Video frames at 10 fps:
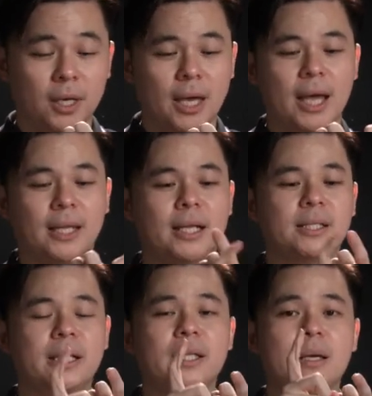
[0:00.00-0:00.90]
And then
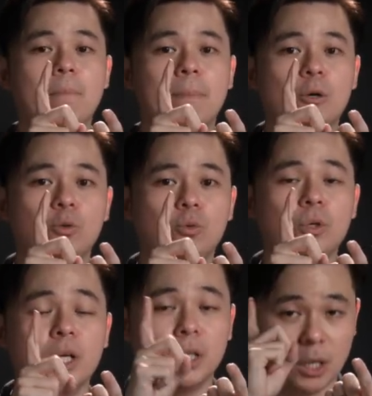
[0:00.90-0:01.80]
send impulse to
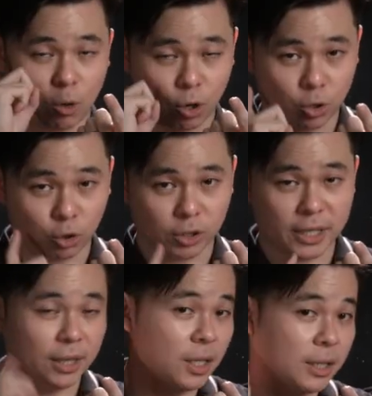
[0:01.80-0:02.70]
the control
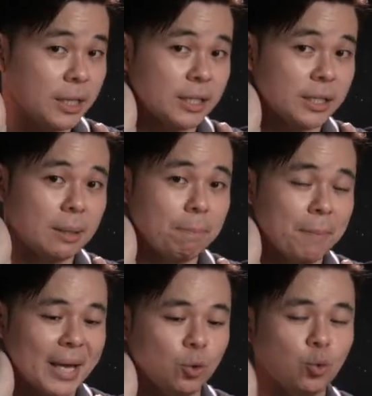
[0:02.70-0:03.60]
center, is the
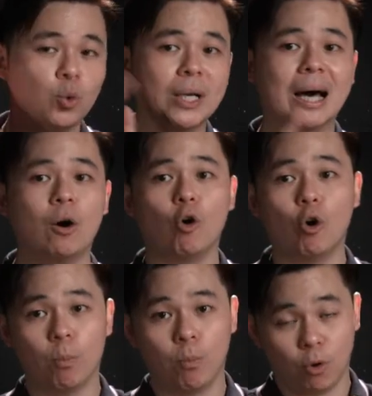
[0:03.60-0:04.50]
medulla
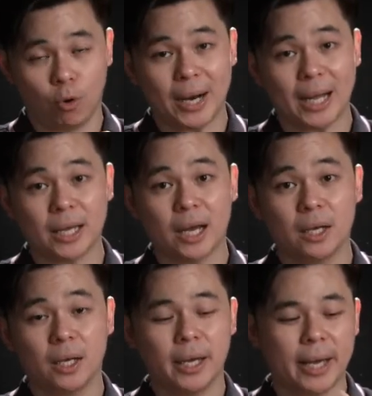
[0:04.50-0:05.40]
oblongata.
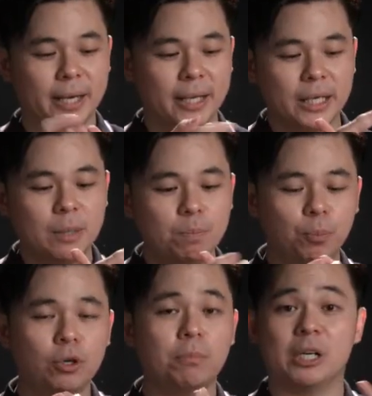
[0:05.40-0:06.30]
And then
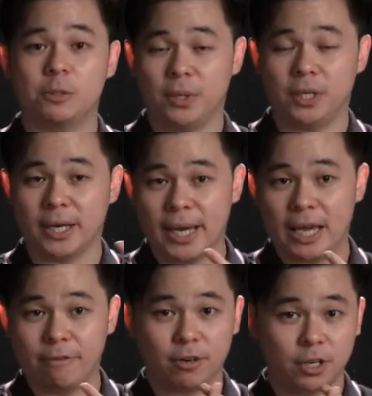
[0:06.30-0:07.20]
input must be the
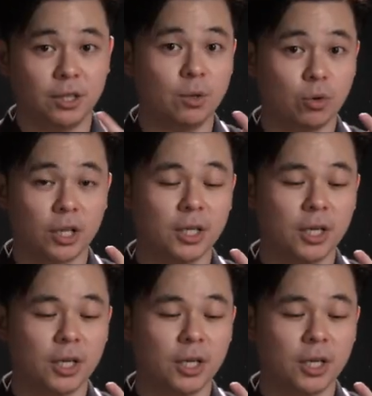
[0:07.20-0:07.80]
afferent neuron.